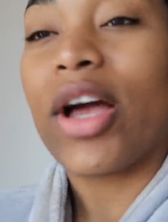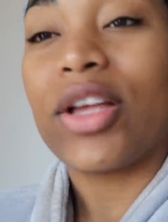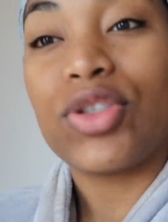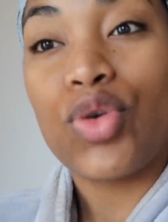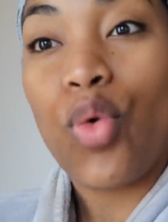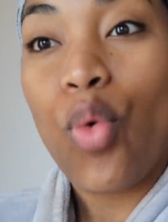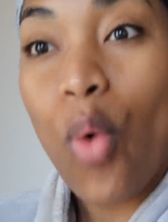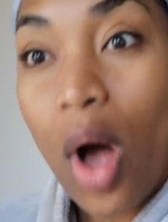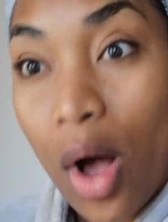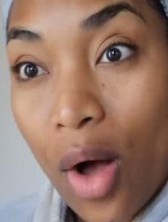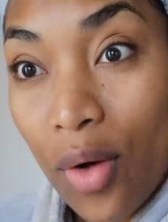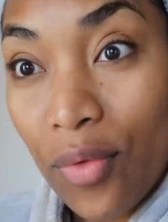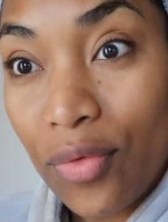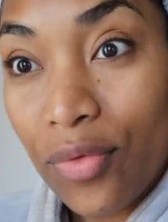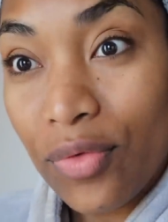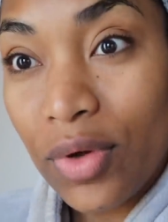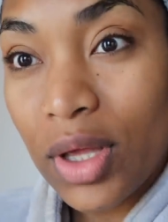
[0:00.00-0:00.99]
at
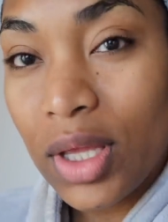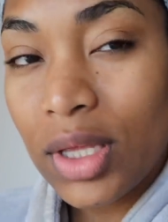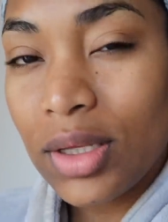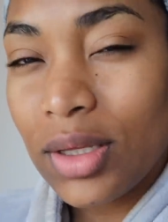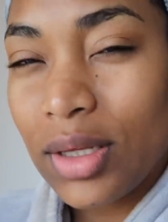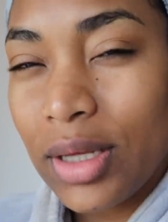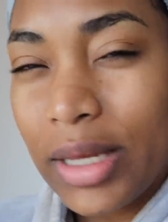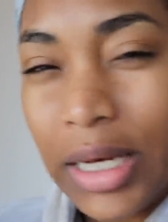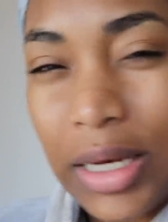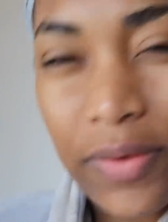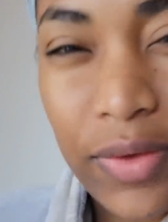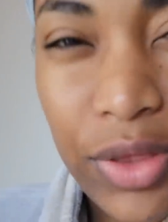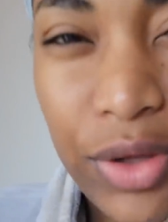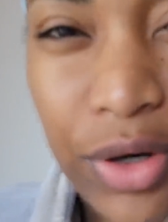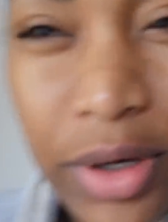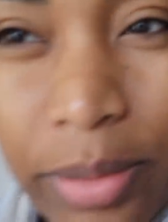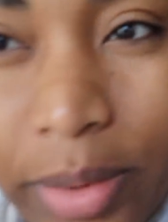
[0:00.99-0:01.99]
12.
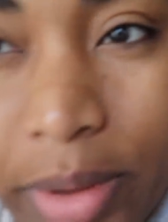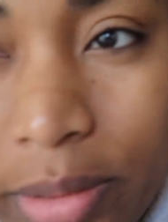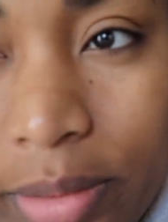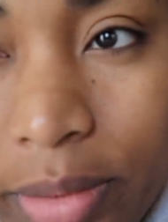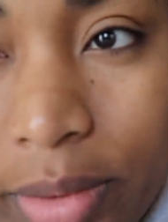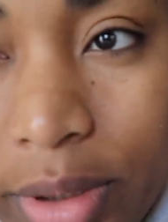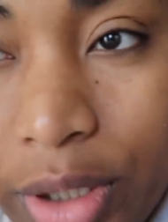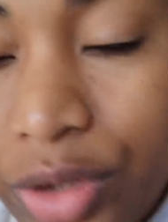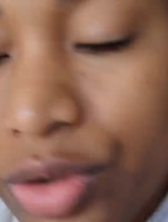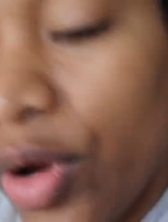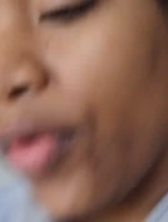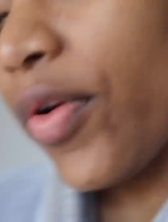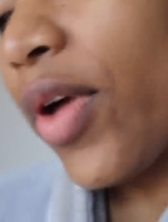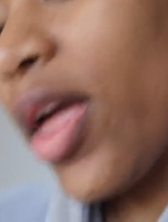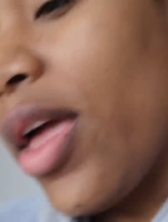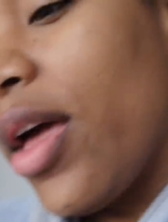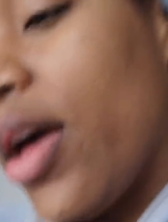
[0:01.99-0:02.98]
11.30 but i'm gonna be there at all.